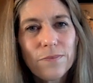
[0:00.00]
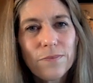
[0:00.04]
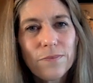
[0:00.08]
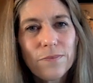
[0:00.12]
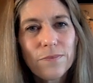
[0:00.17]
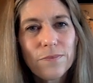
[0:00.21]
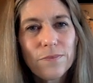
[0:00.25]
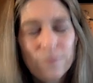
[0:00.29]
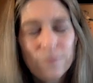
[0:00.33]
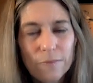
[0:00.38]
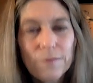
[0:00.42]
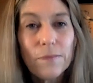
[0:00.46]

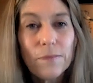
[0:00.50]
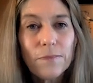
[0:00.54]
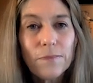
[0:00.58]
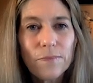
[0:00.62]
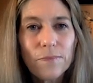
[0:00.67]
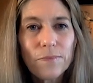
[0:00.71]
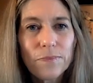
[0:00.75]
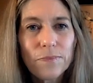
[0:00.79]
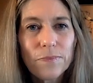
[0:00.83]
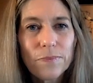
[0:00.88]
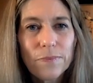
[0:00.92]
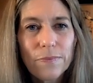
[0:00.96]

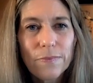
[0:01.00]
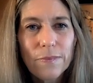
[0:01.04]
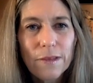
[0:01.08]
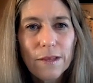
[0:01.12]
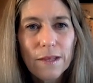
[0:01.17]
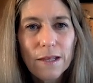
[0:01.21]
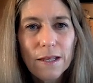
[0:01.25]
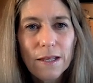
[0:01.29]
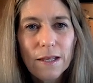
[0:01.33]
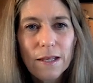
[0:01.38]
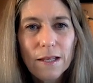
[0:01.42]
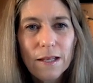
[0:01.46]

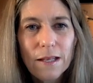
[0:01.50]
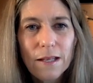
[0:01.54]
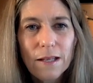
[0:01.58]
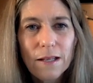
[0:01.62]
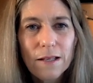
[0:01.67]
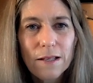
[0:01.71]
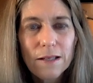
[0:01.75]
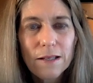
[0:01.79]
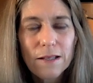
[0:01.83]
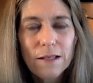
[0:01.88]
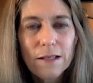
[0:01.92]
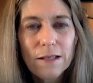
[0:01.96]

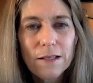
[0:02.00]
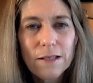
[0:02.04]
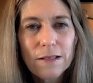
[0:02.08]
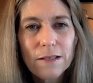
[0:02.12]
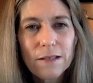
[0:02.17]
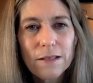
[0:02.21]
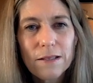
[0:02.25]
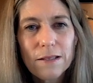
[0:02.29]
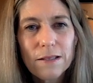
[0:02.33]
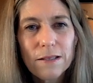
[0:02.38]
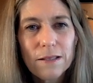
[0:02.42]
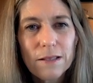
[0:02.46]

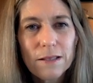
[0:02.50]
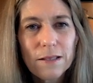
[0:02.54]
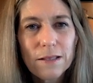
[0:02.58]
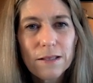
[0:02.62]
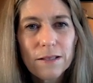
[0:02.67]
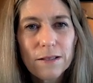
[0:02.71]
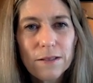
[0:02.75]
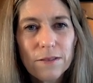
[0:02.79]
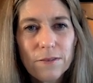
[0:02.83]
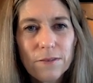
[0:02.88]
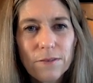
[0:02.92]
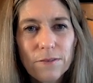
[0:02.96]

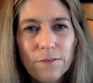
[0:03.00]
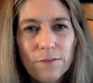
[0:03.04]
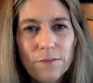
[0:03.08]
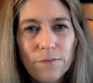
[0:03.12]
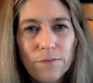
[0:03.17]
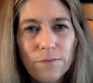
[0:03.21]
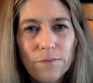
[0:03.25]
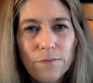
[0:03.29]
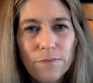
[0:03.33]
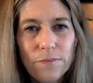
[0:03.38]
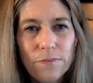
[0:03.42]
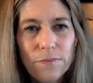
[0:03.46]

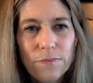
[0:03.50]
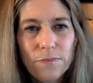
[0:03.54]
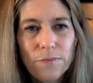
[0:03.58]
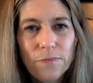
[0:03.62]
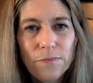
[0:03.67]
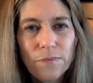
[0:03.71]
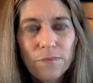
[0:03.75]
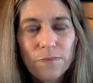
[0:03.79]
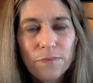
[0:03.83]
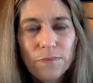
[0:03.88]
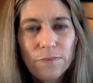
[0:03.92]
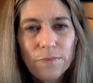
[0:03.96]

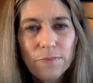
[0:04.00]
(silent)